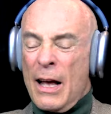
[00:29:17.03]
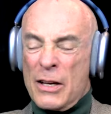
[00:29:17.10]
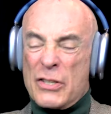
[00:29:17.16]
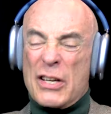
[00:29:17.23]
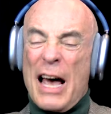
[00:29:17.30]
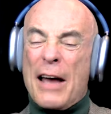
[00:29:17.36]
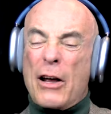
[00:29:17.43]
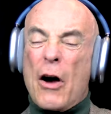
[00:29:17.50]

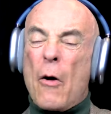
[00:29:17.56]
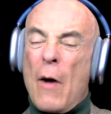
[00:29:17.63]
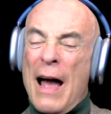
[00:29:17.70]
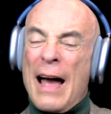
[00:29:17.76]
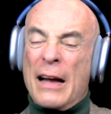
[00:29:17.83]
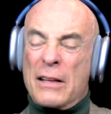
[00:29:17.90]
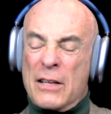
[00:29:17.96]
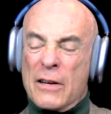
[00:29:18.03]

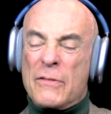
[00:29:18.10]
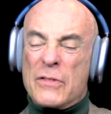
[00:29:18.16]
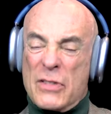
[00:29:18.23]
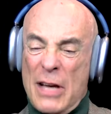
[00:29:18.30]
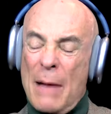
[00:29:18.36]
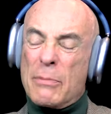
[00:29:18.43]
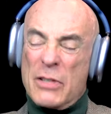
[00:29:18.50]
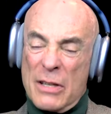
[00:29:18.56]
psychoactive
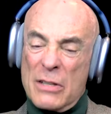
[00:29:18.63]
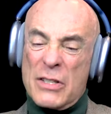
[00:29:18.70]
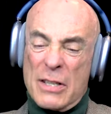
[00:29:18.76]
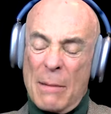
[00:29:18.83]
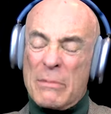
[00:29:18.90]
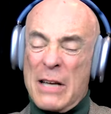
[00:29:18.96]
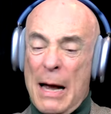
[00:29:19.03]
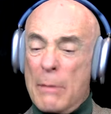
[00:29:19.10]
substance,
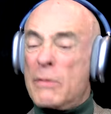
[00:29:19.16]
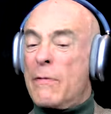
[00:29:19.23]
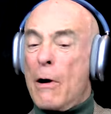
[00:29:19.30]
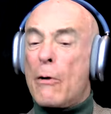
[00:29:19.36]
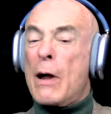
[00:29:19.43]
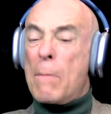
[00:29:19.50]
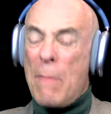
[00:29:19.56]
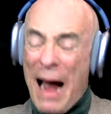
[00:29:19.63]
sometimes
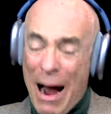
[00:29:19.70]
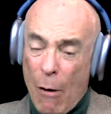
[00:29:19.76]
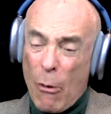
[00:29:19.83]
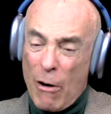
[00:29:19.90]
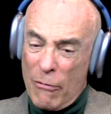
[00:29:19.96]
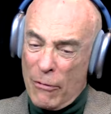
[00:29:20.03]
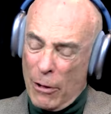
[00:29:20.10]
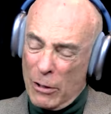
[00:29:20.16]
very
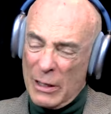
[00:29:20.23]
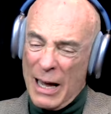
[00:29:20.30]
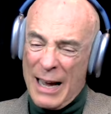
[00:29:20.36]
powerful,